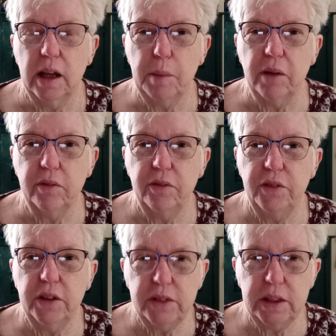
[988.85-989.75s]
About
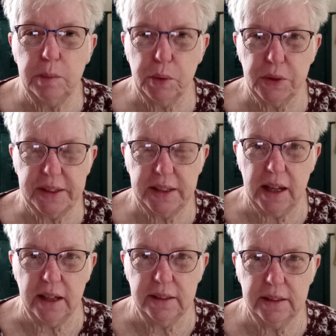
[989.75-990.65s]

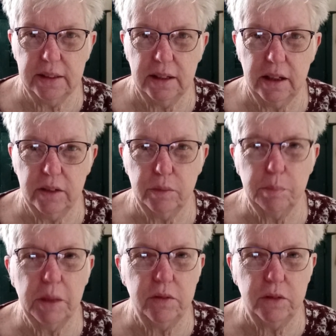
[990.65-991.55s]
50% of
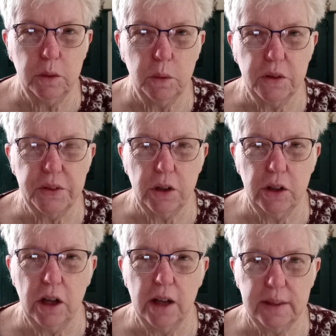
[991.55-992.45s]
my viewers
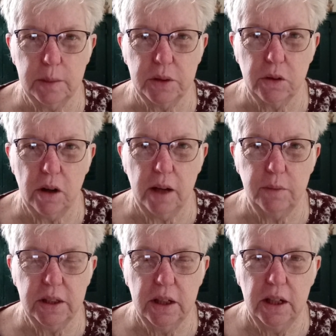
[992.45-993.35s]
are not
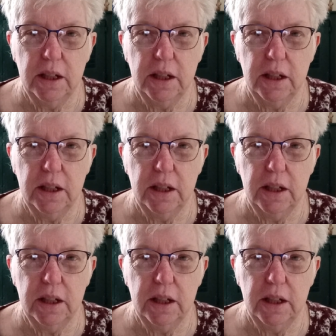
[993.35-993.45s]
subscribed.